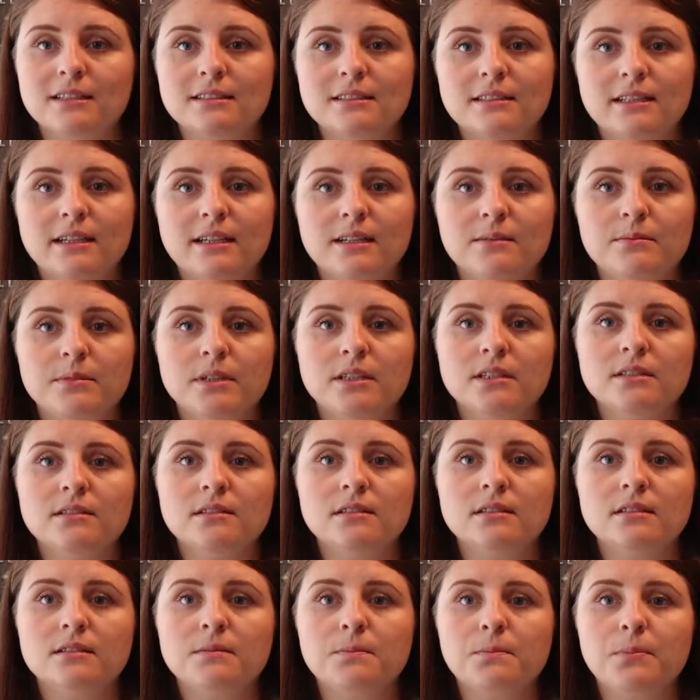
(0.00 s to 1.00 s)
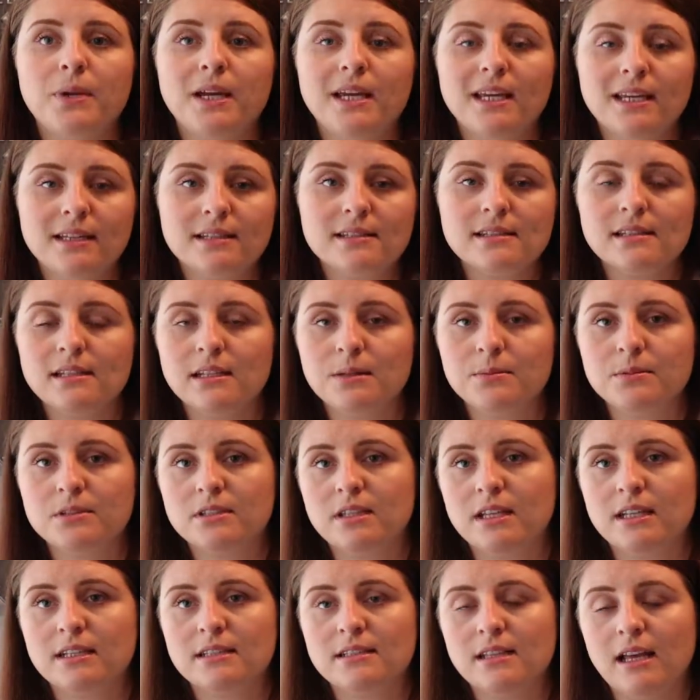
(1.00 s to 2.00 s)
statements, pay slips,
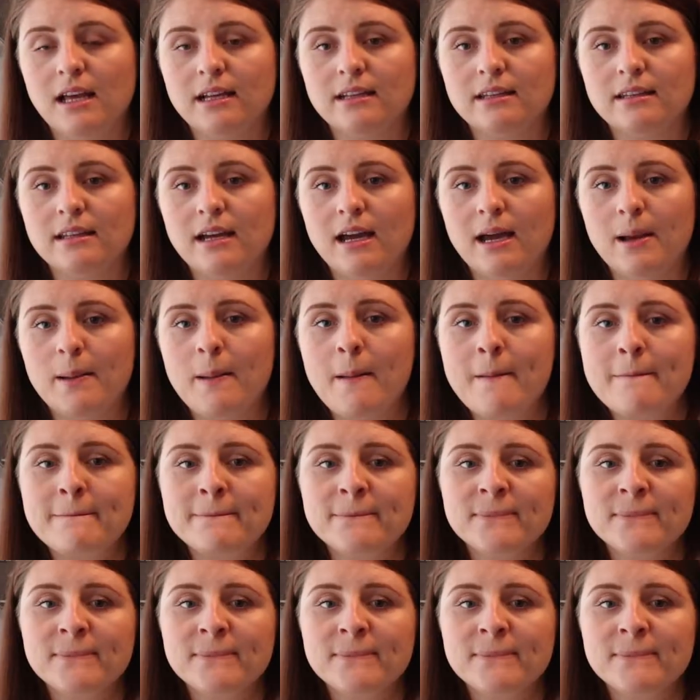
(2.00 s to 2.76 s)
things like that.